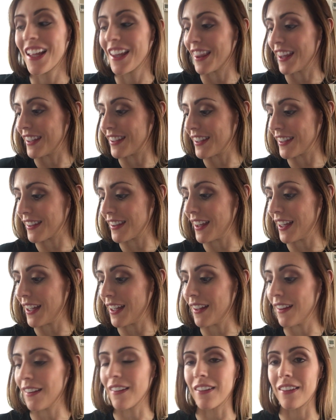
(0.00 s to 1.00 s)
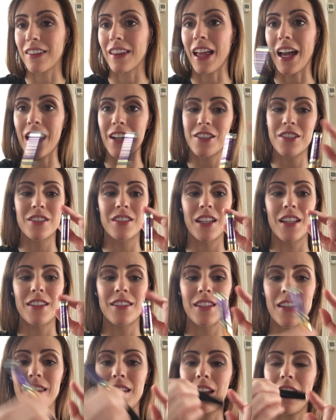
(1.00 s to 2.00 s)
This is the
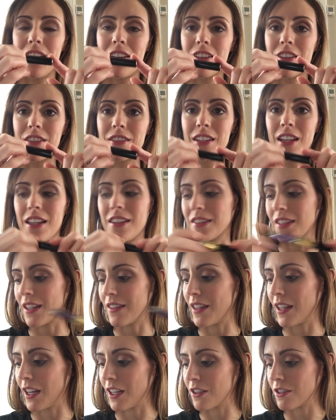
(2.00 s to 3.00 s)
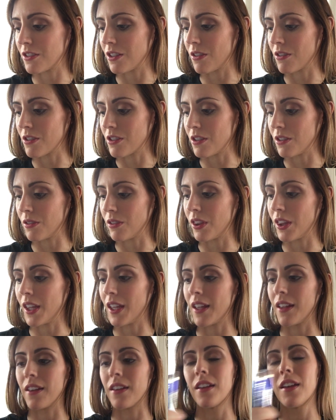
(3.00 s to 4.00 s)
LashSense and the UnderSense, and then I showed you
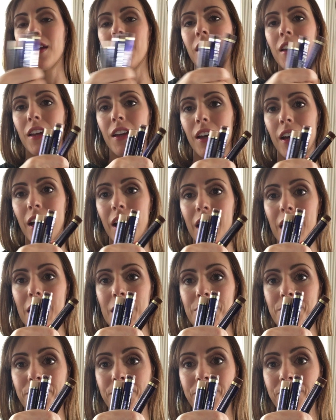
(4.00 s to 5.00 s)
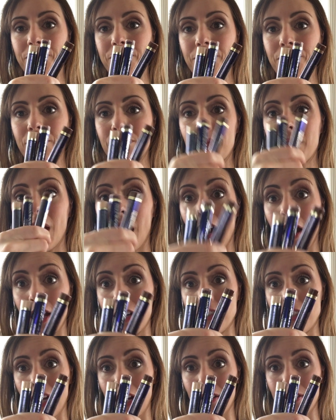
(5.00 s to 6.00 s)
the,
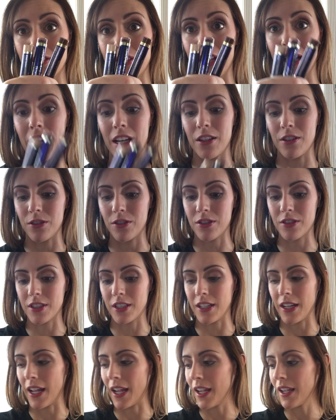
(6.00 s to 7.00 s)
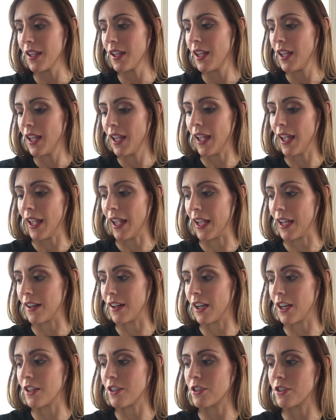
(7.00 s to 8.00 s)
eyeshadows that I used today,
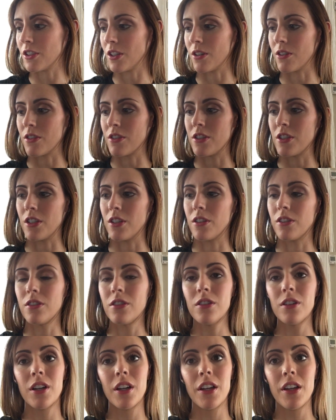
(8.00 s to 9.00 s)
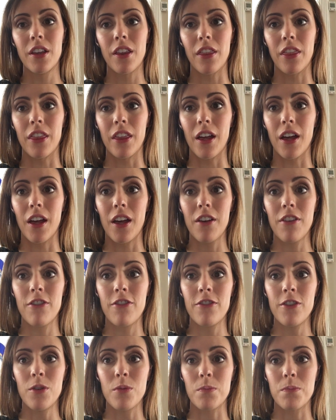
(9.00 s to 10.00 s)
and I showed you the
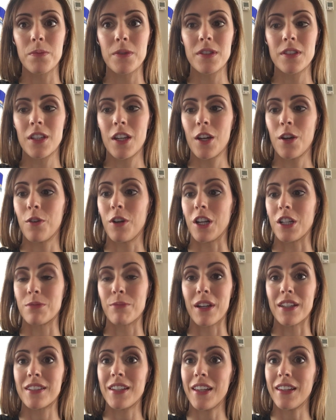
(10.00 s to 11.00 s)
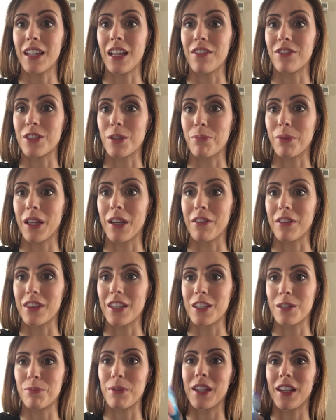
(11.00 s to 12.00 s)
Foops, which my son loves to play with
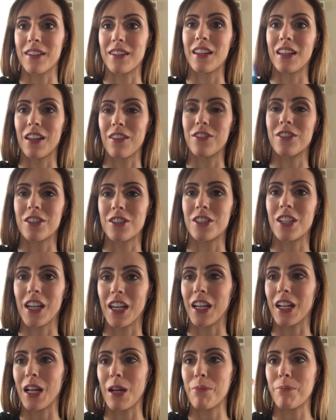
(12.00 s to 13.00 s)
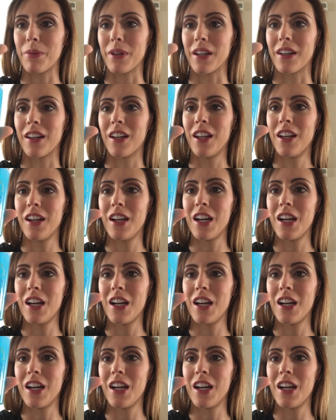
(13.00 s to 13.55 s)
this because he loves to shake it up and,